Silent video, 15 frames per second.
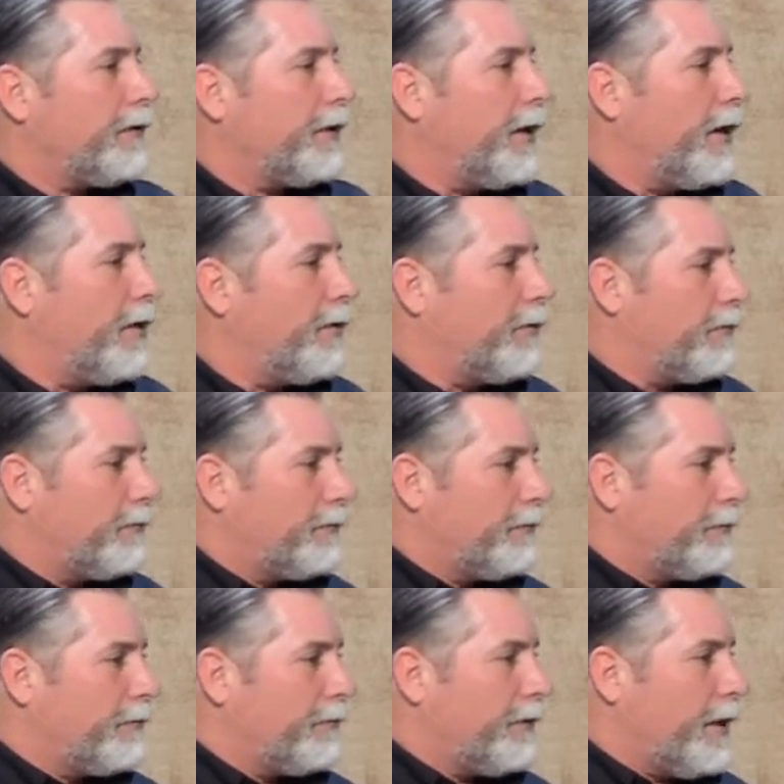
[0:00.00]
you know,
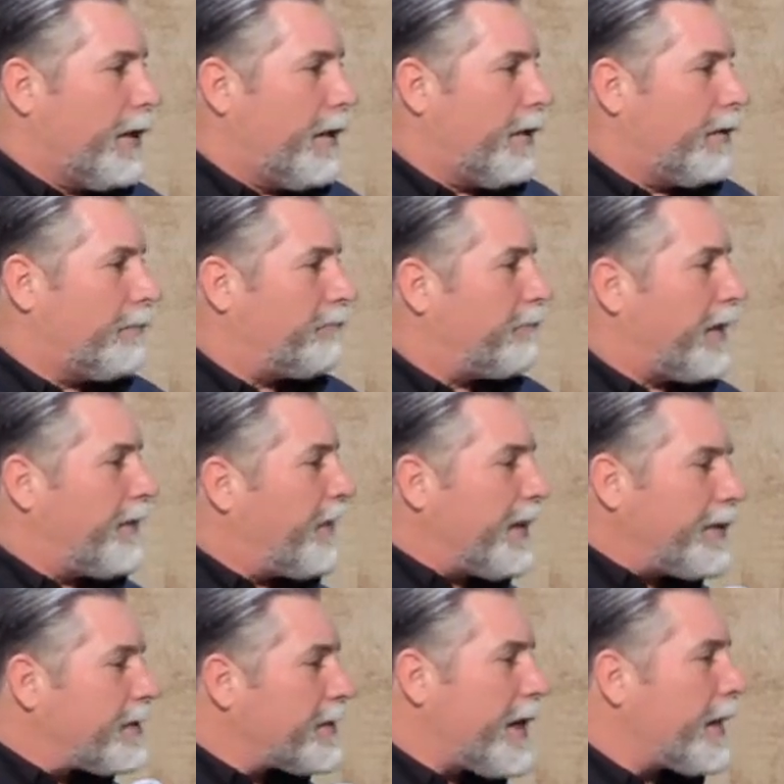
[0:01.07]
uh,
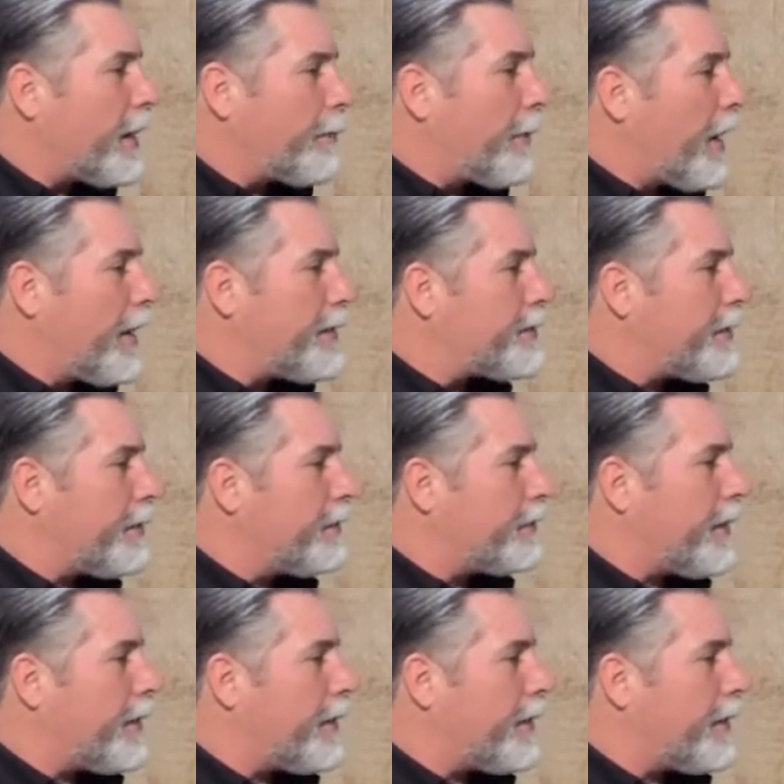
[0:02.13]
events taking place that are,